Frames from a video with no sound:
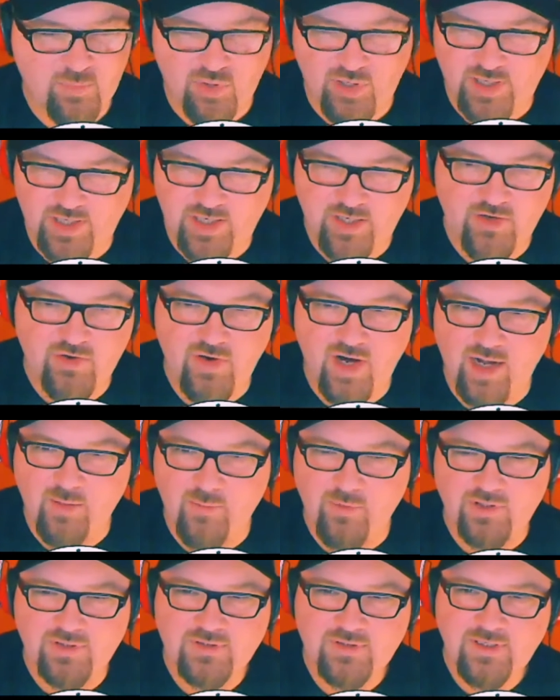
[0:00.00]
pretty
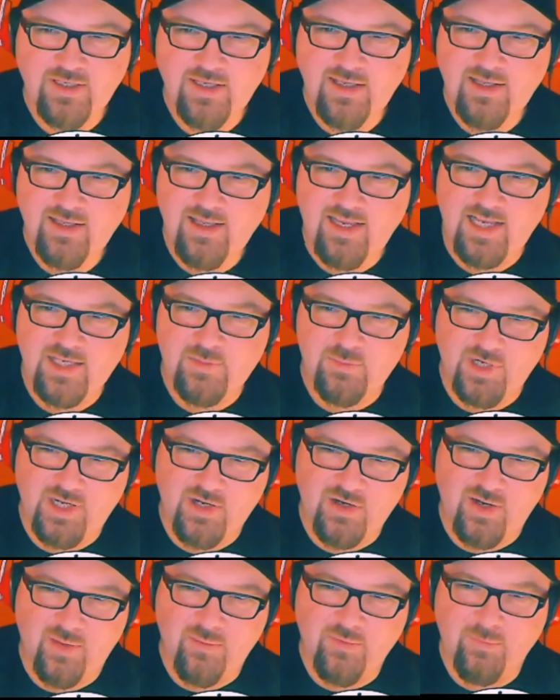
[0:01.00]
incredible.
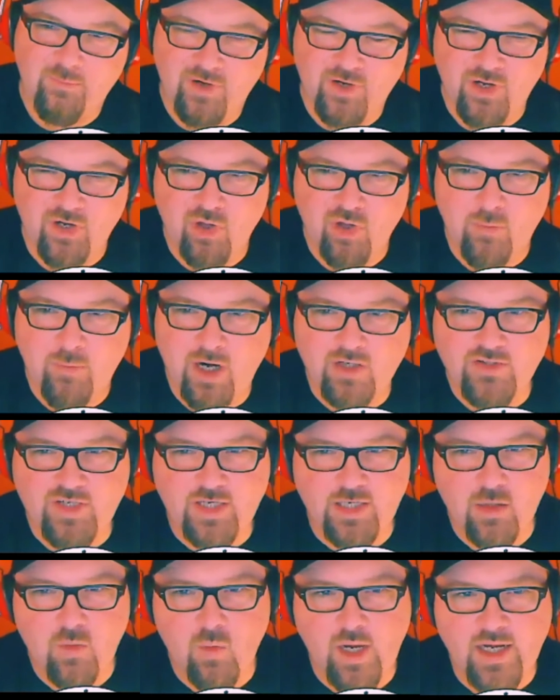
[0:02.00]
Good old
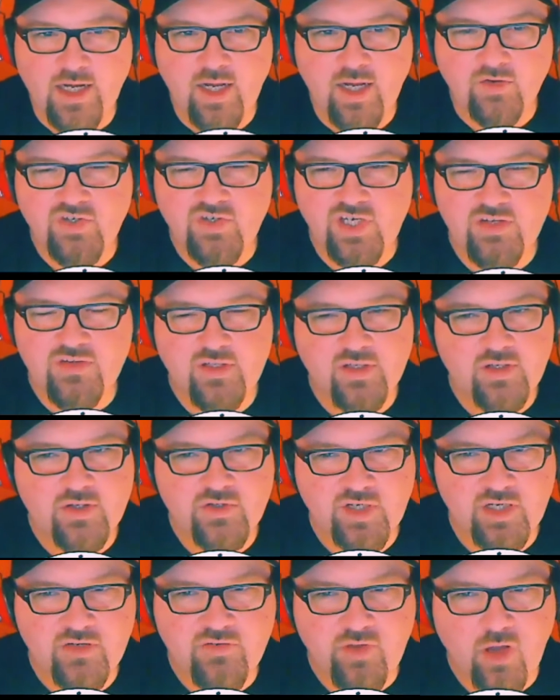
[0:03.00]
Martina White. Now,
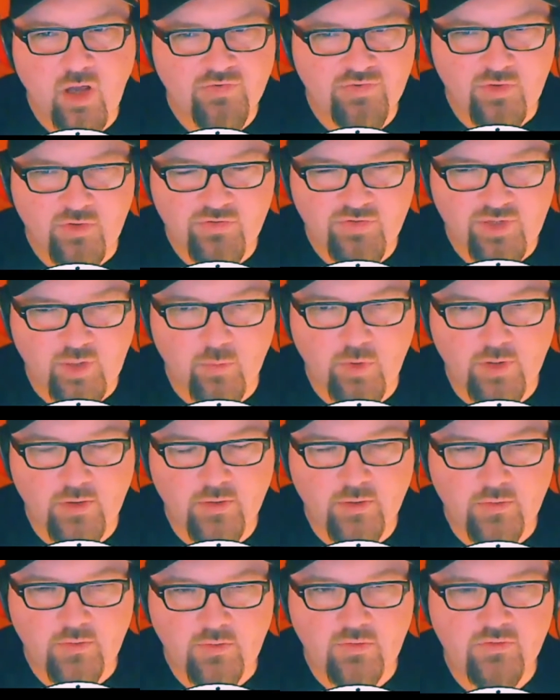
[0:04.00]
she's also someone
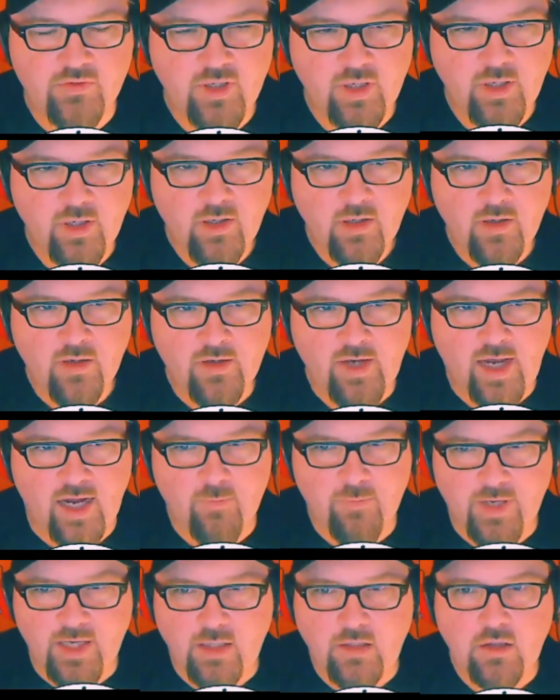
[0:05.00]
who's kind
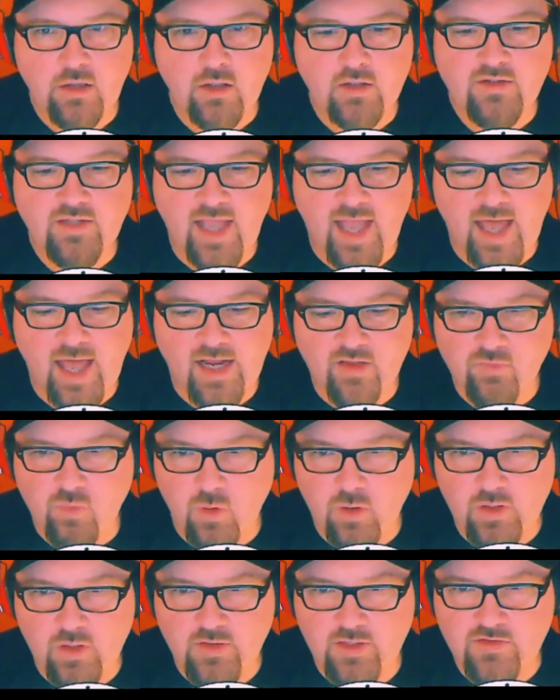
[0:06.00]
of being looked at as
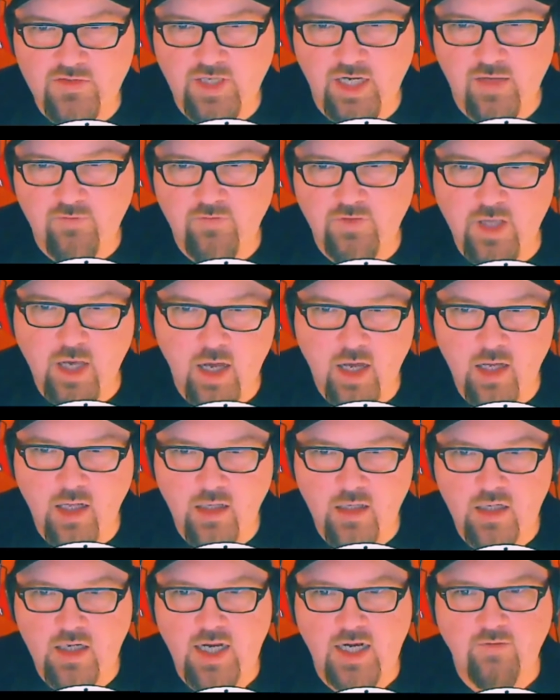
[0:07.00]
one of these kind of
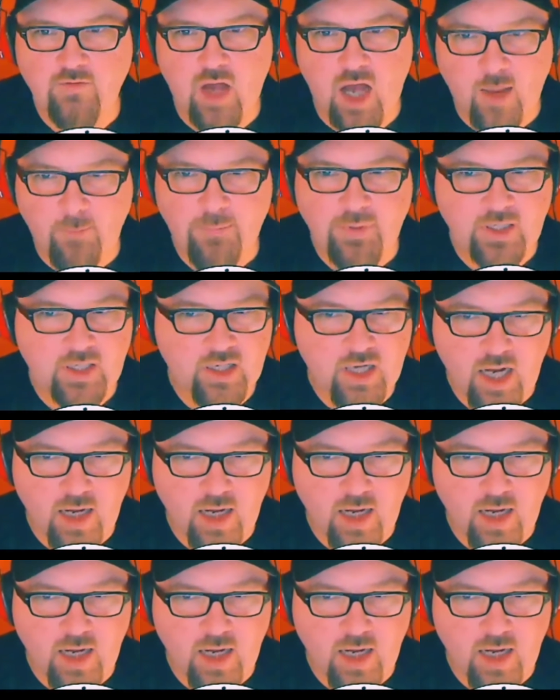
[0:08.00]
young, kind of up and